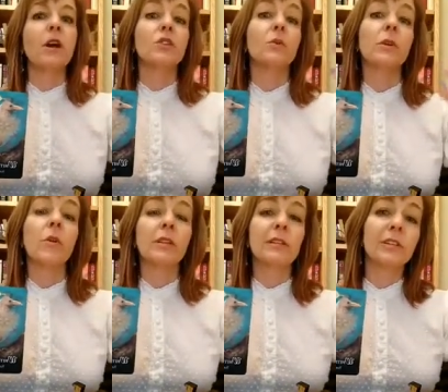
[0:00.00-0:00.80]
so we
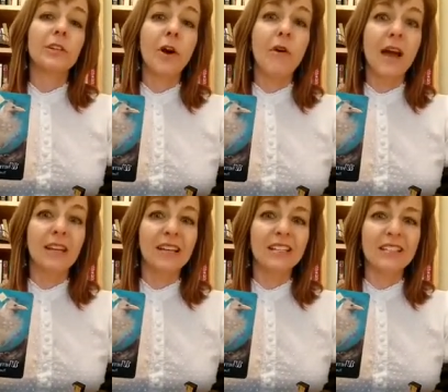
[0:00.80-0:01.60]
don't need to go
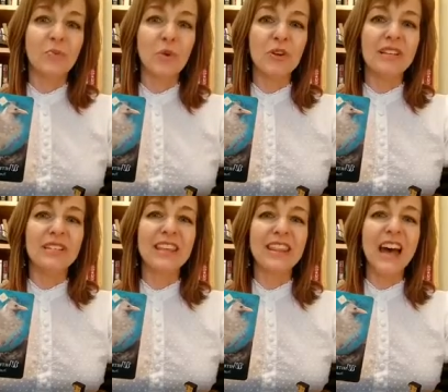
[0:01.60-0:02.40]
any deeper
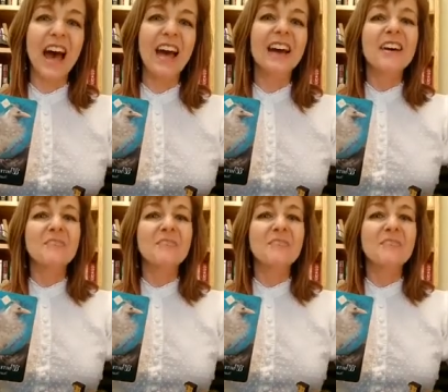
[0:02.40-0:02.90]
into that.